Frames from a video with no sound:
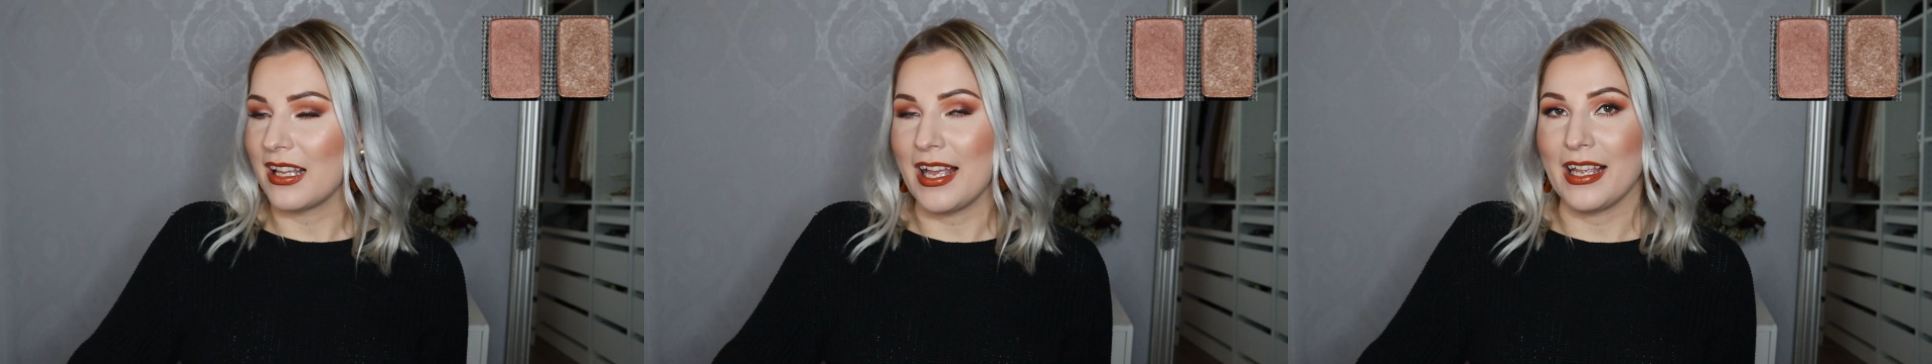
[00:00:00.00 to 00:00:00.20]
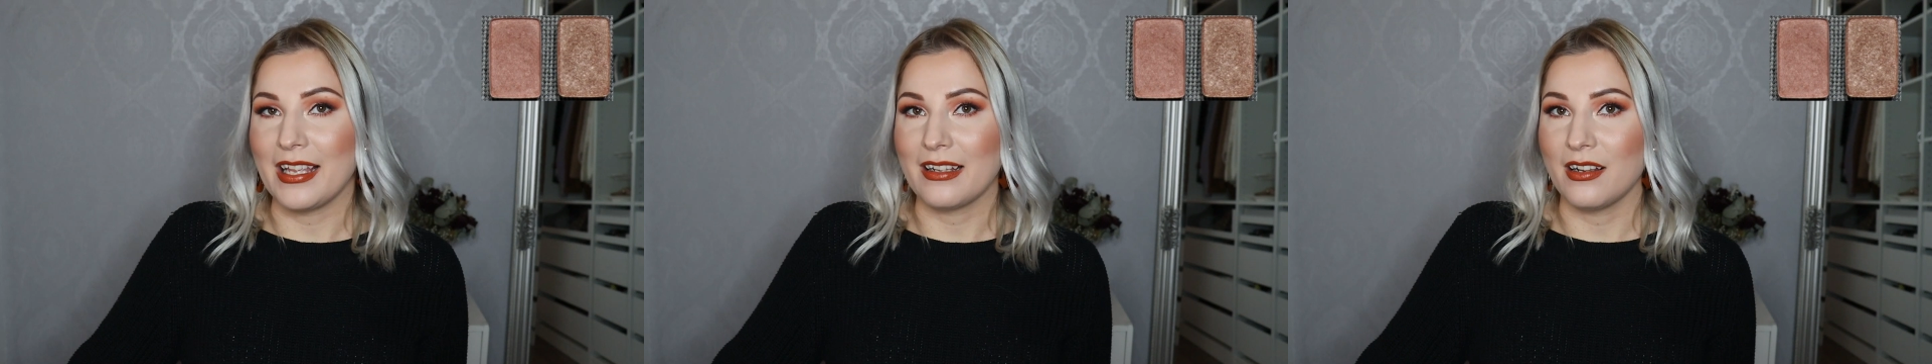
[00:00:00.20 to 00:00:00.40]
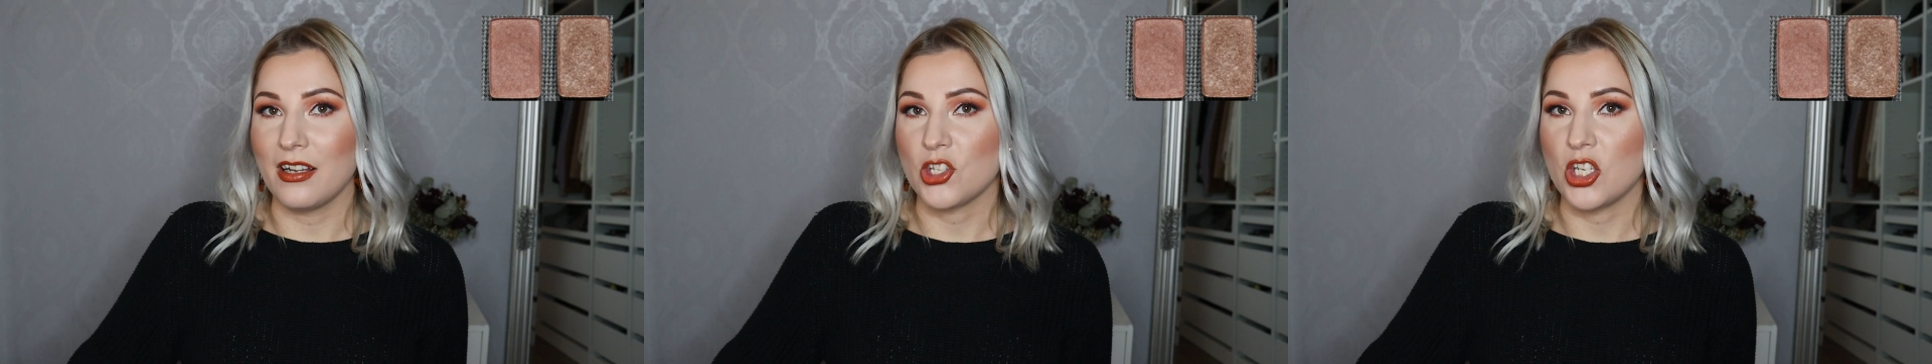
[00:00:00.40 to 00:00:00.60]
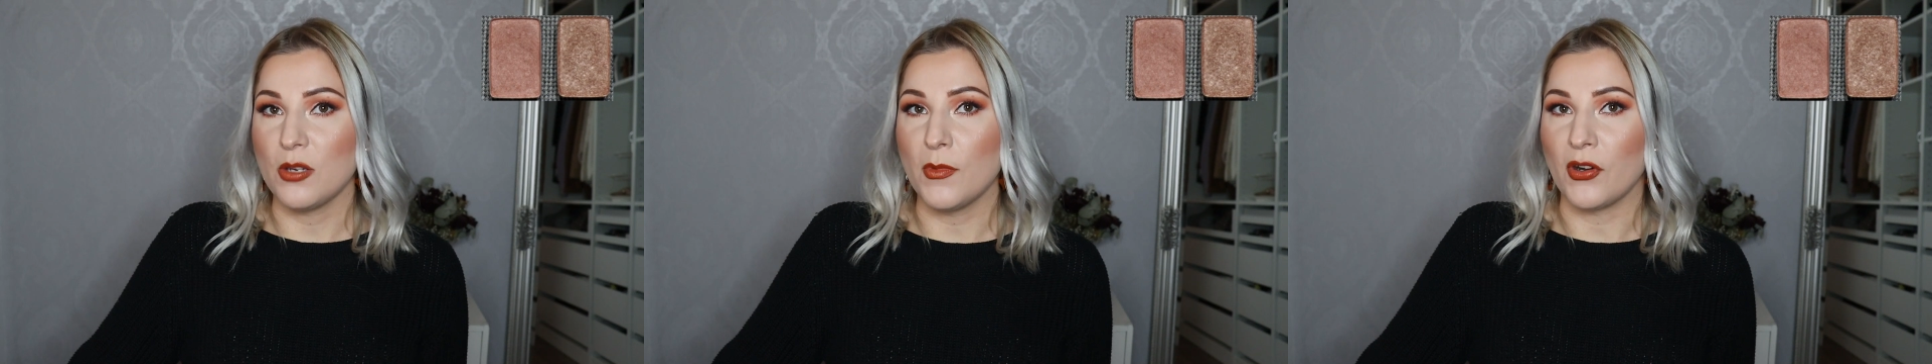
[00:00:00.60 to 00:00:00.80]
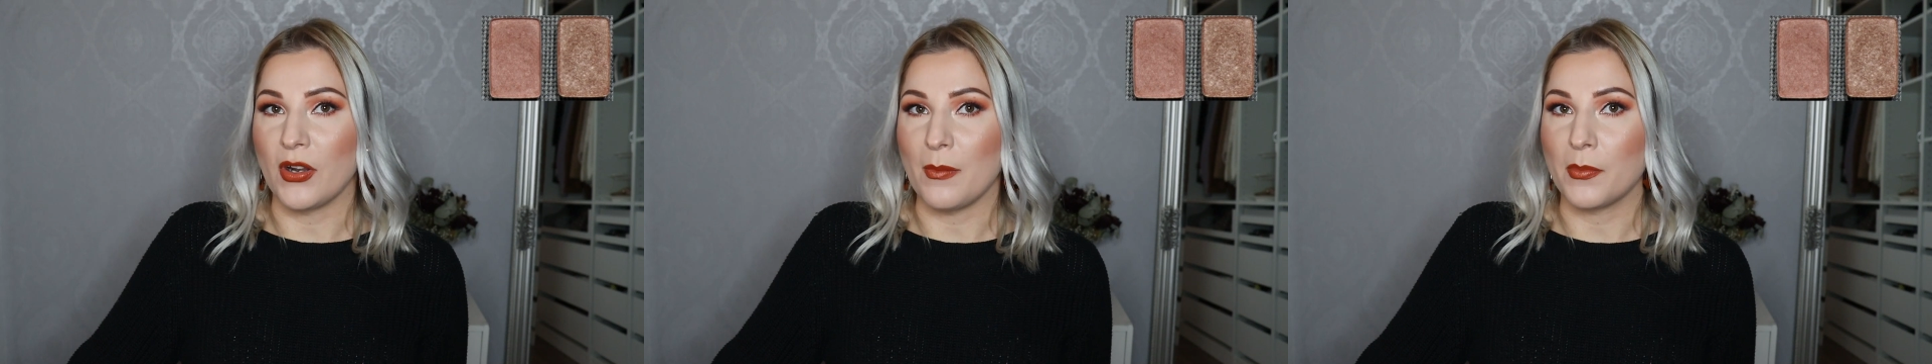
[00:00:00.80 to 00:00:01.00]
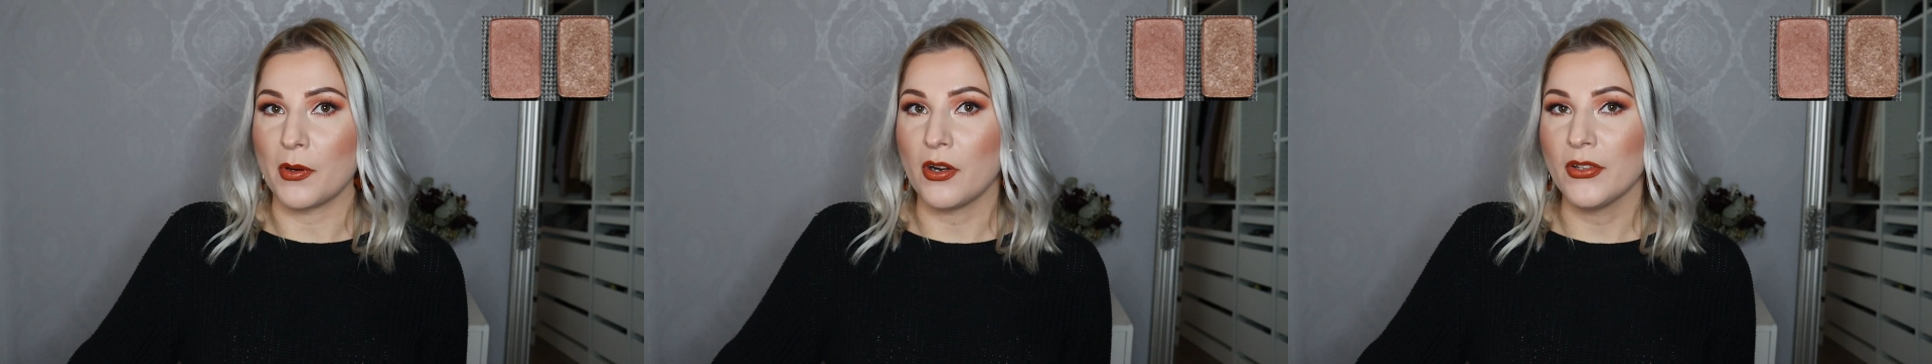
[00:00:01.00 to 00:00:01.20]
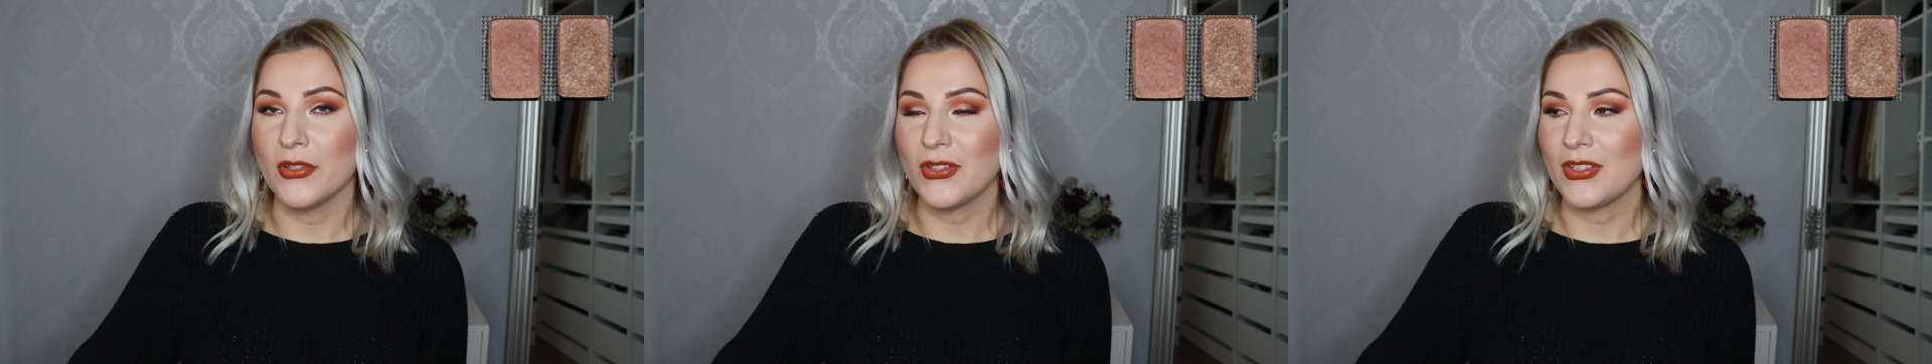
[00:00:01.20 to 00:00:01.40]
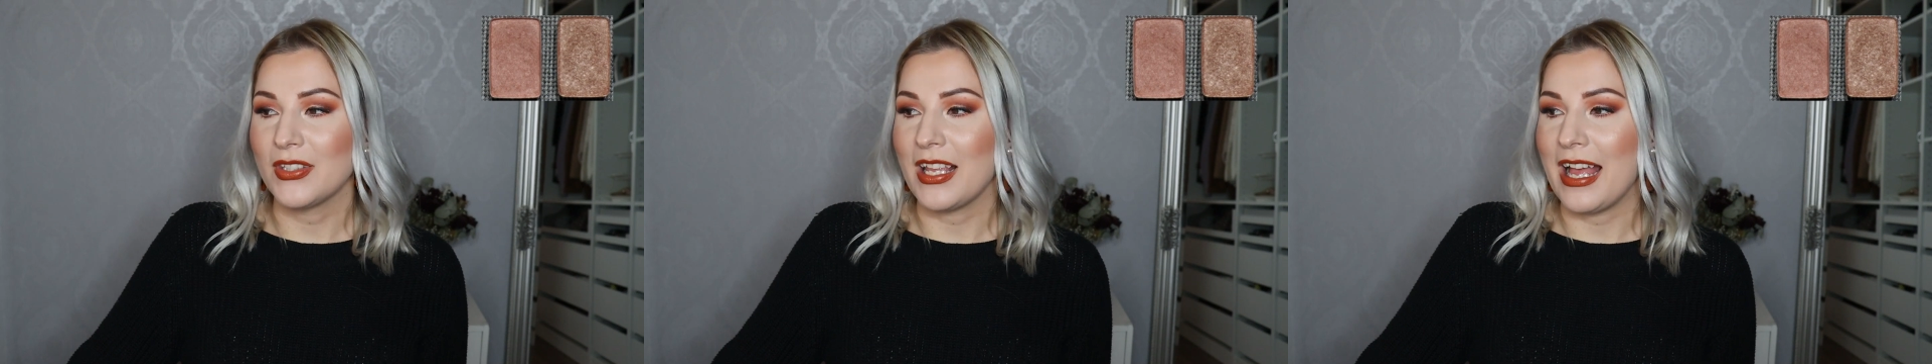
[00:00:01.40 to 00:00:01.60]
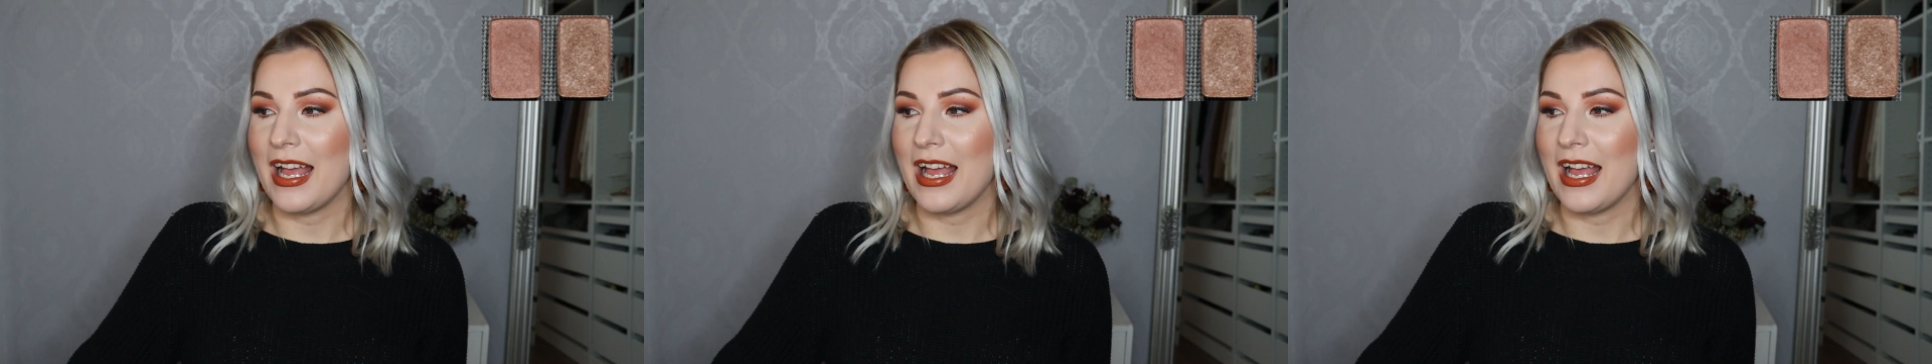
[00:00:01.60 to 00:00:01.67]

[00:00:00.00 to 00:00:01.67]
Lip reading: like a shimmery bronze,